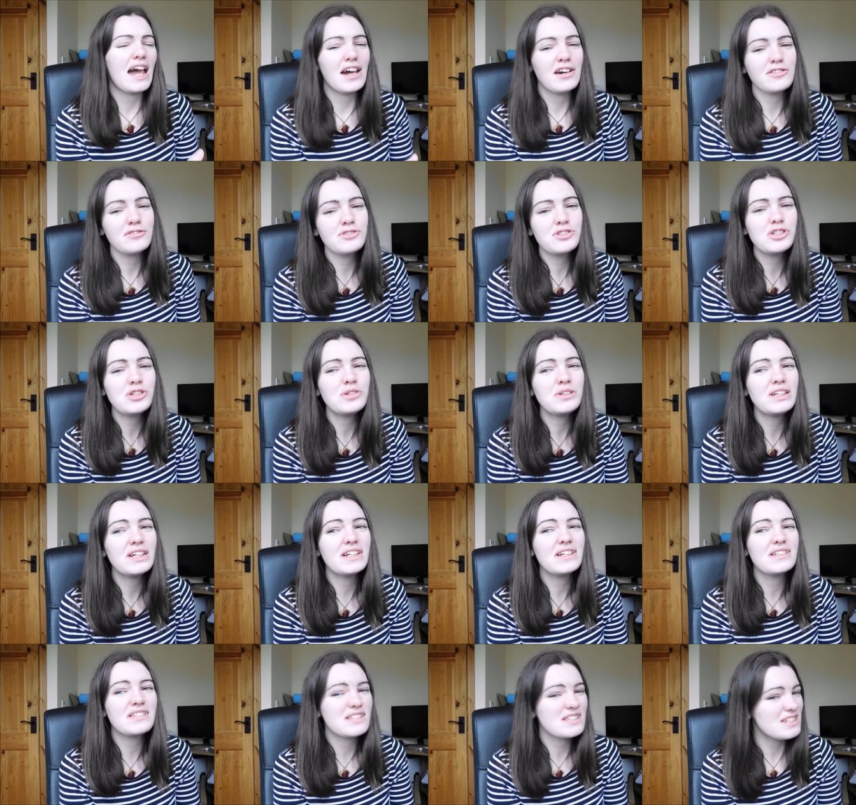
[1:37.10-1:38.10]
of oh, two
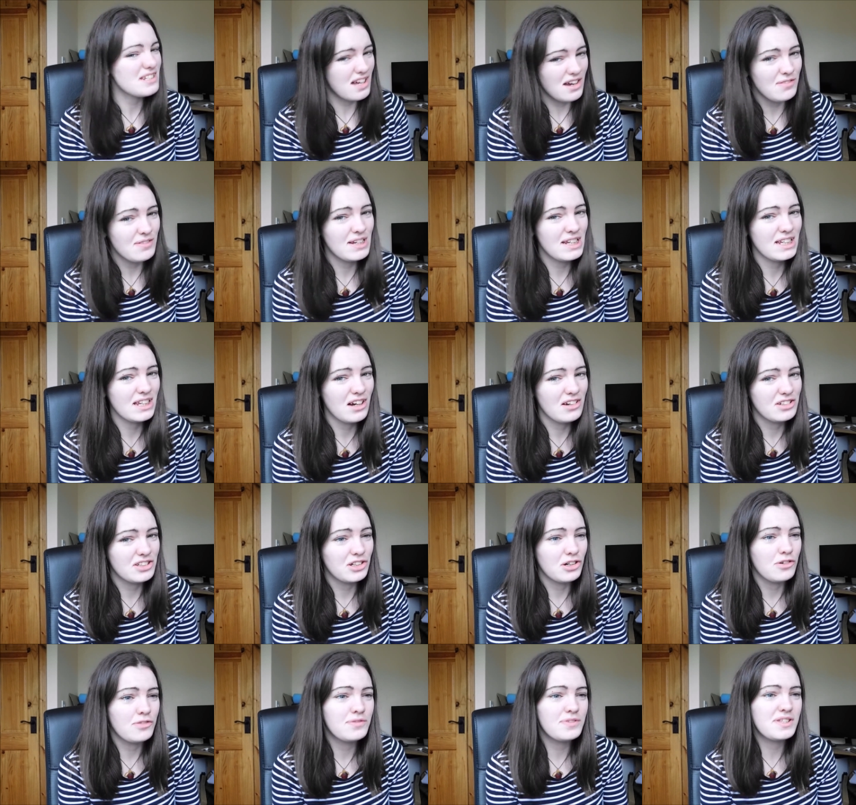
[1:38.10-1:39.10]
years is not really long
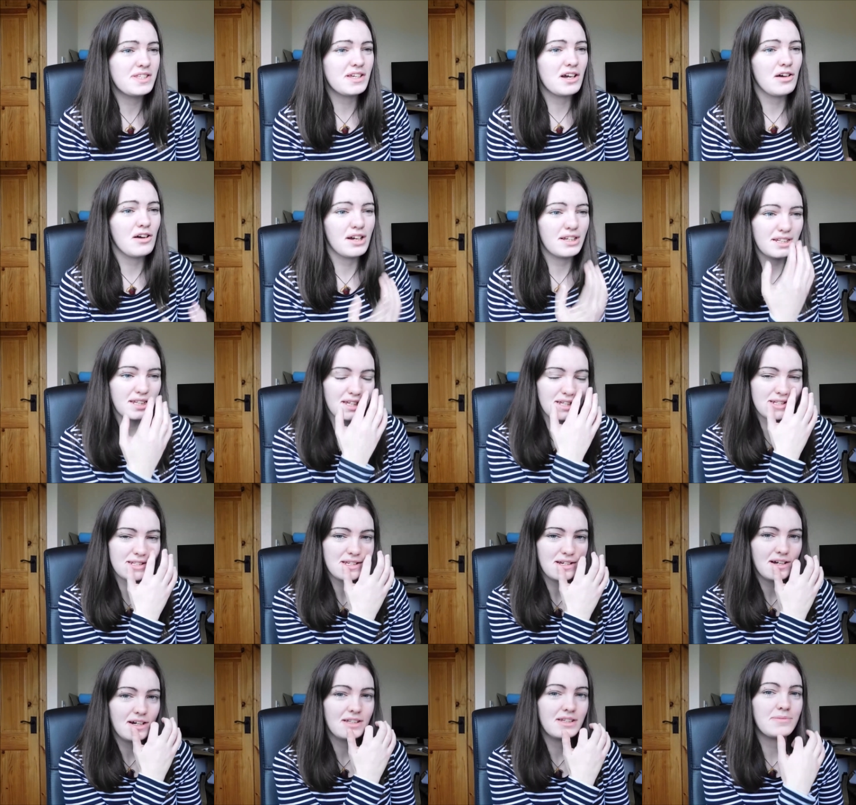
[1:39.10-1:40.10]
enough. So I need to
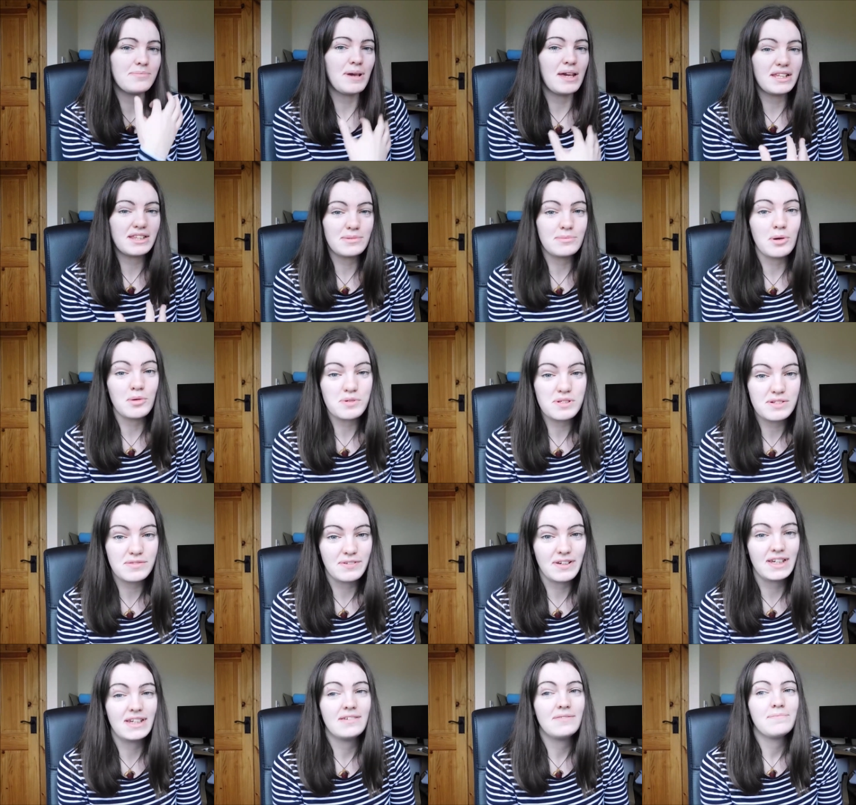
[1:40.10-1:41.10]
kind of make the most of
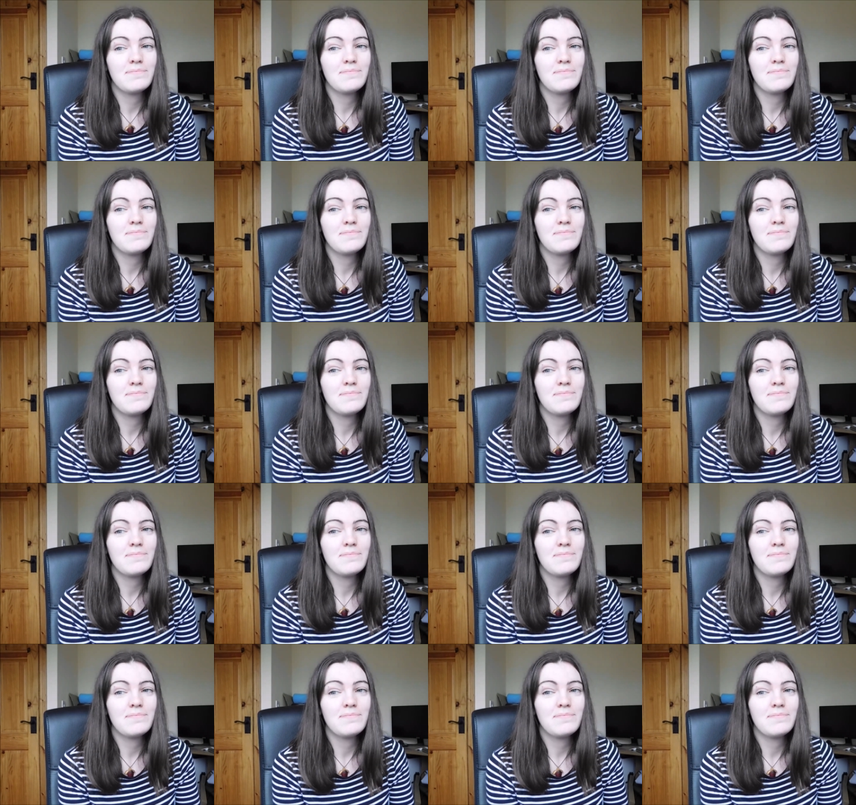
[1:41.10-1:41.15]
it.